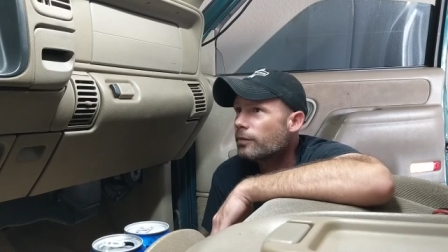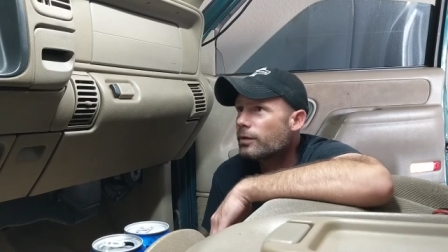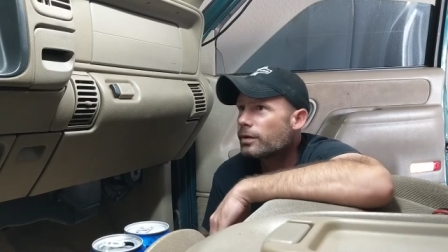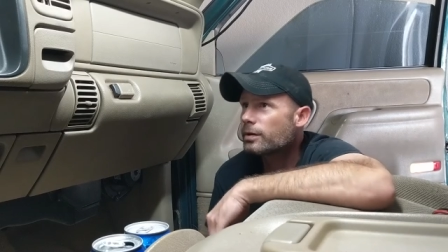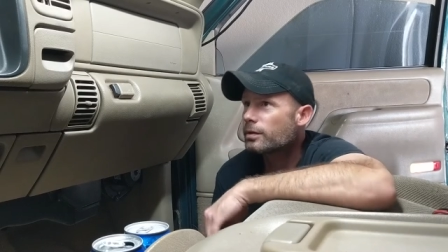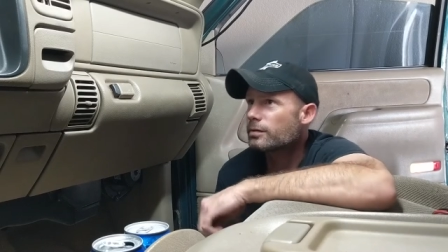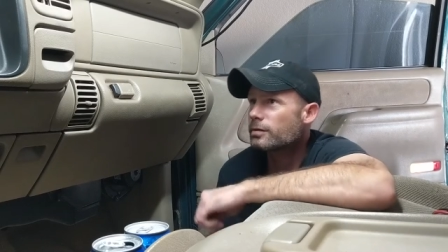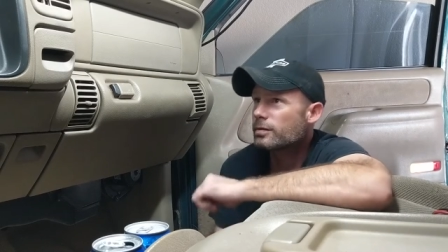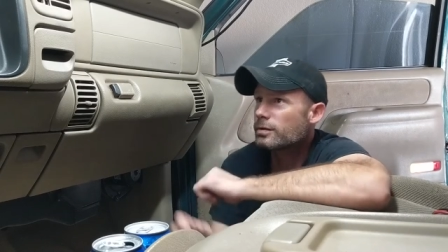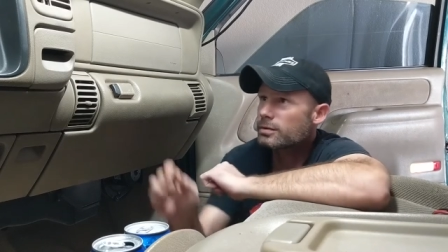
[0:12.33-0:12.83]

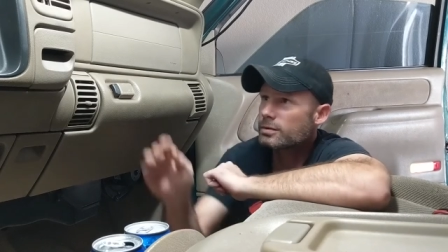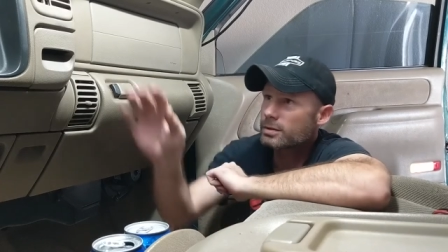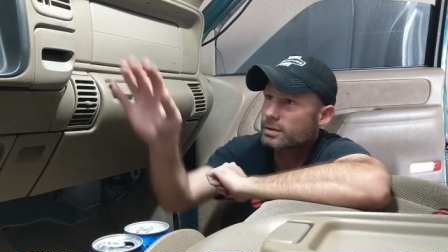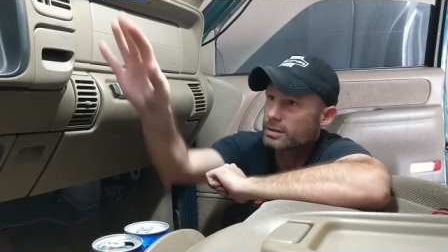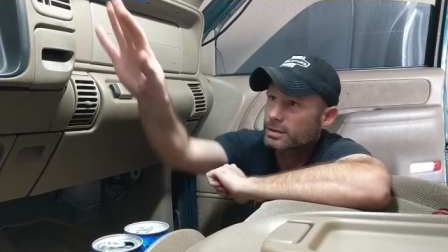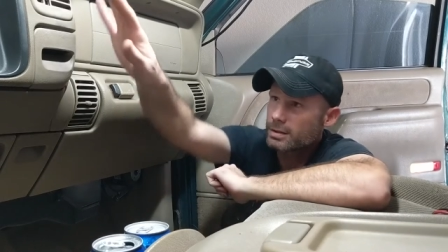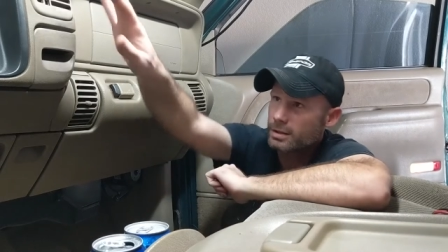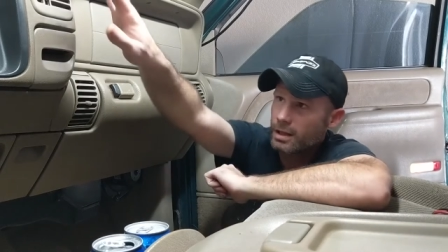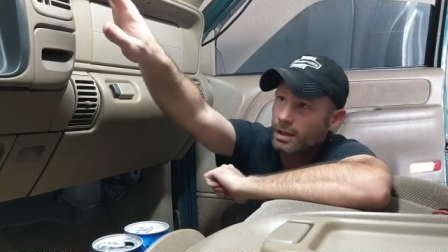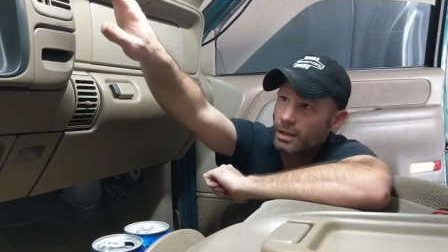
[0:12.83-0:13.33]
there, there's
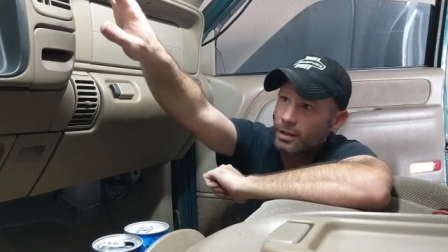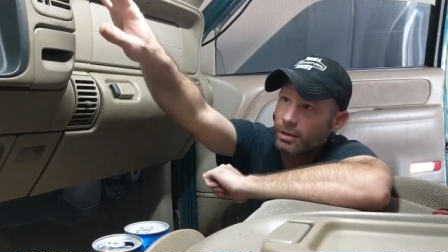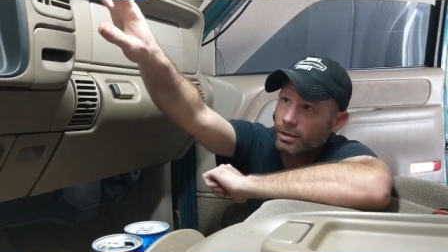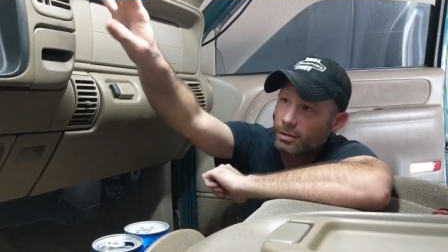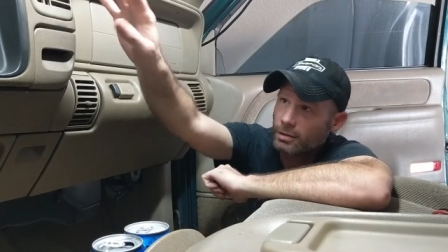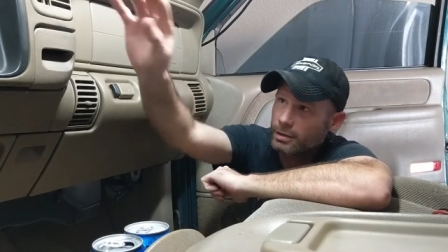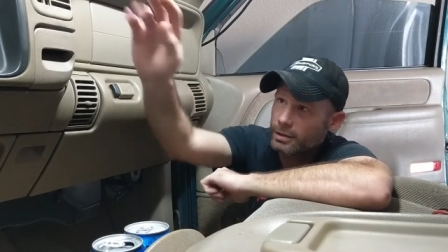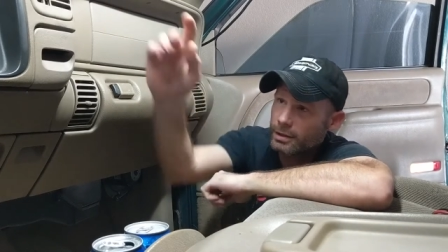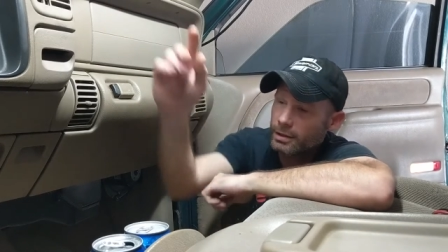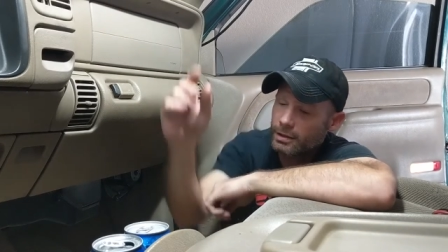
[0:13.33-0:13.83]
just not
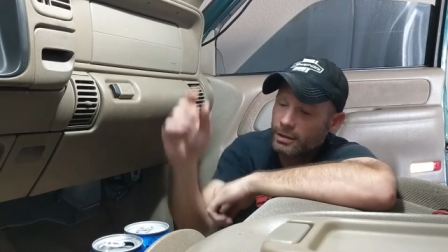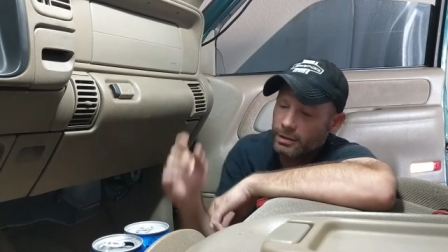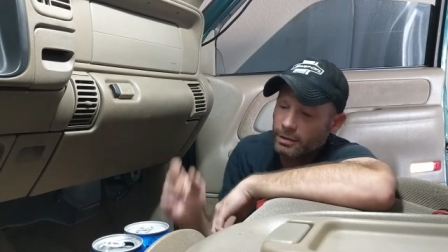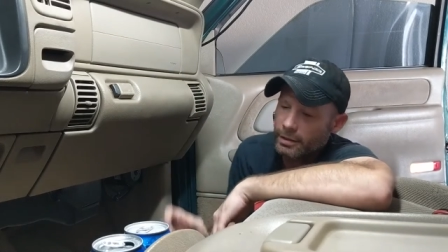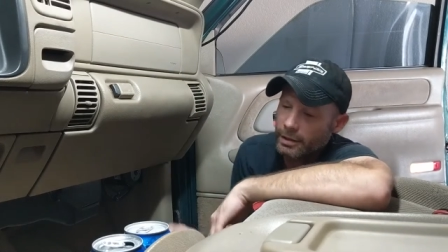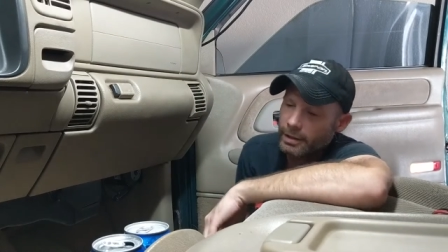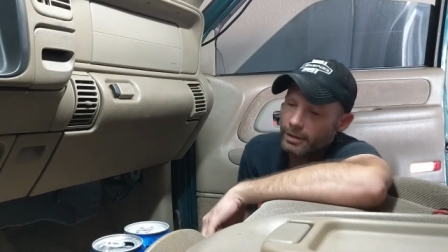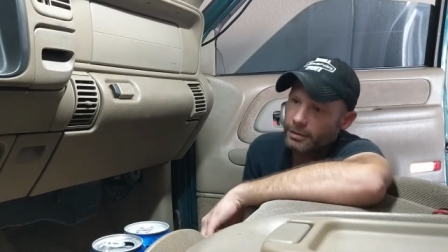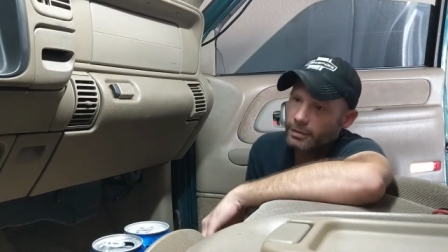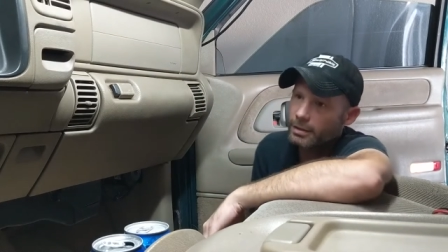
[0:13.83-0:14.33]
hardly
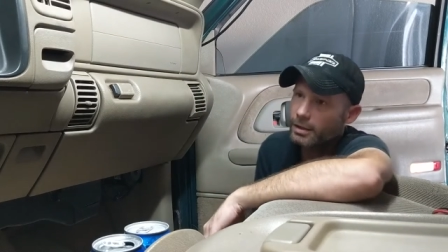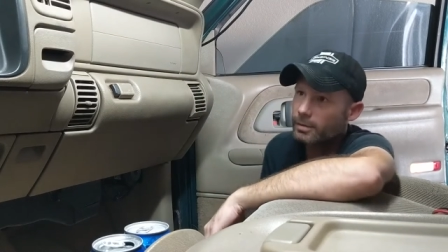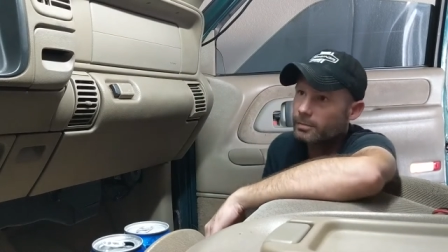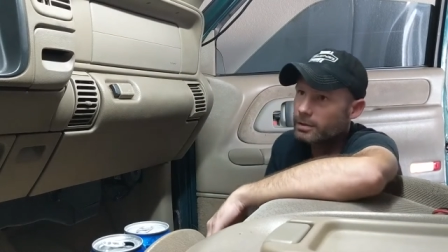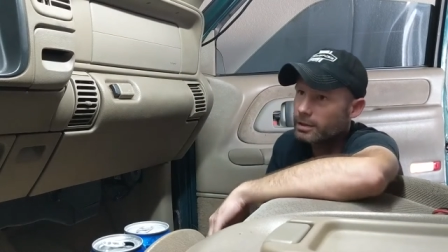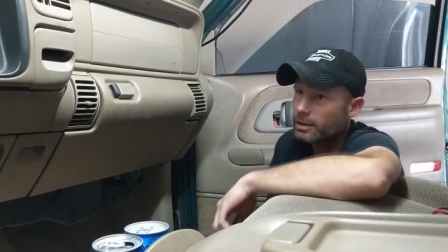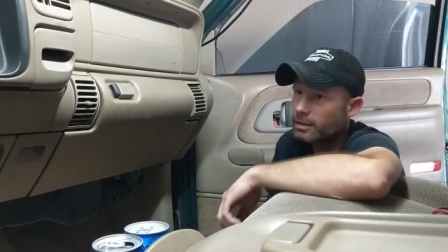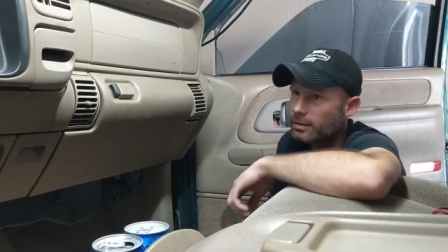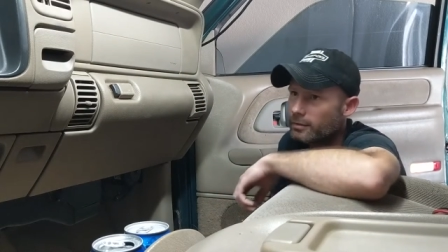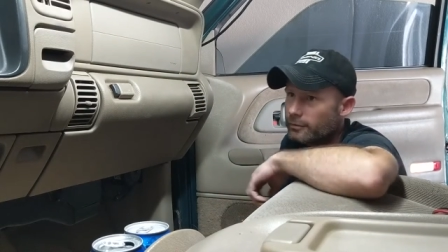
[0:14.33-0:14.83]
any air
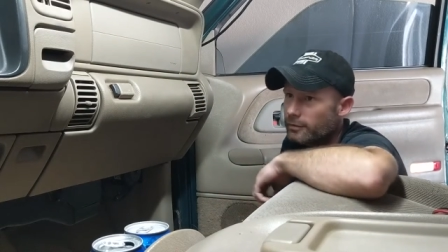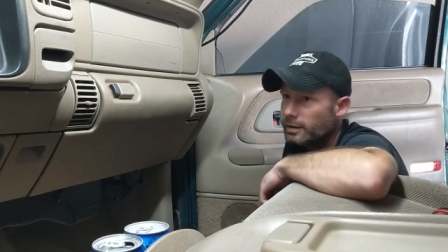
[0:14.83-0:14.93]
coming out of the